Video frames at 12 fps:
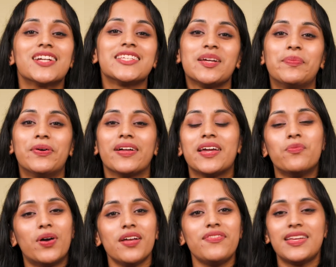example, in
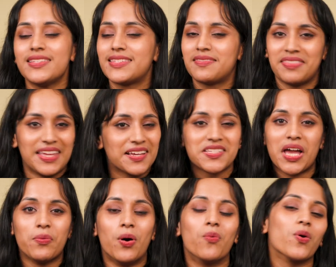one of his Things I
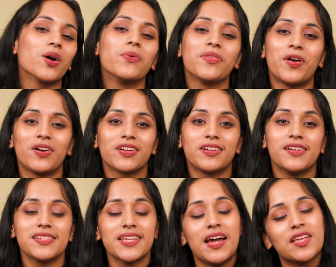Won't Work With
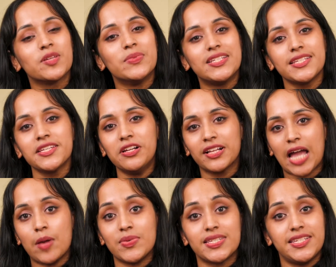articles, the medicinal
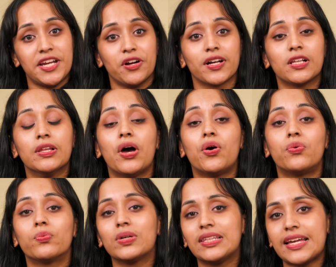chemist Derek Lowe
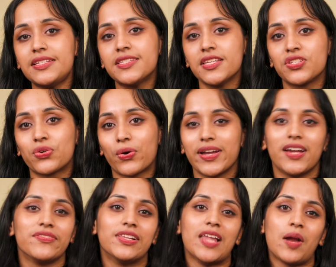relates the story
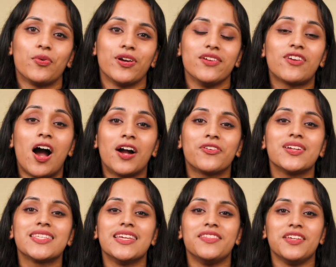of the Library of
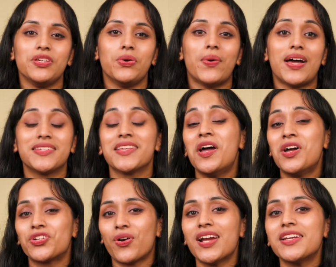Congress in the U S
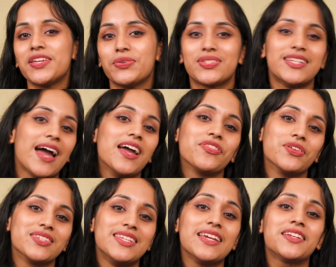trying to use
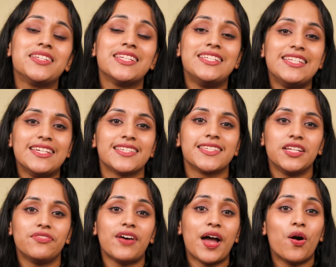diethyl zinc to
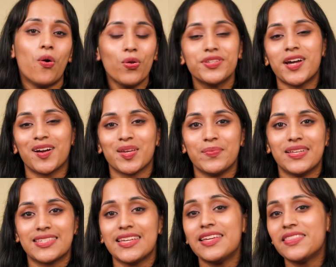deacidify old
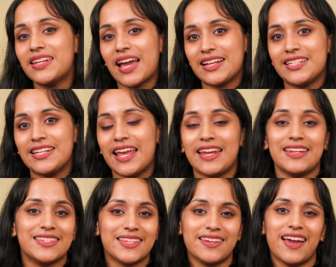documents in the nineteen
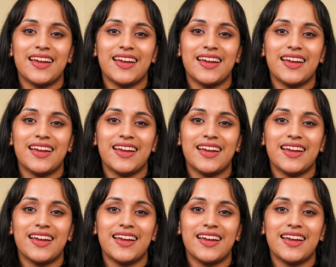eighties and